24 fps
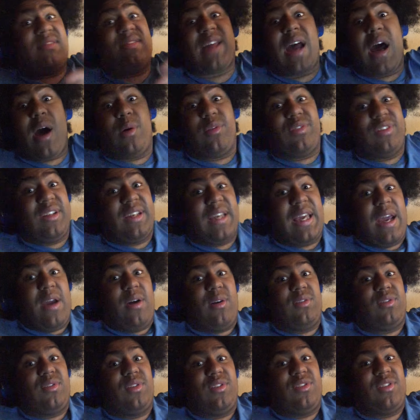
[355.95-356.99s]
thousand
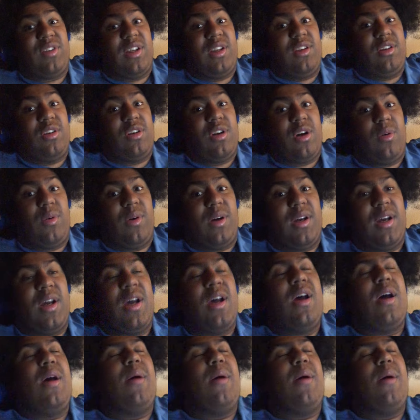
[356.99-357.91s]
characters, and you know what?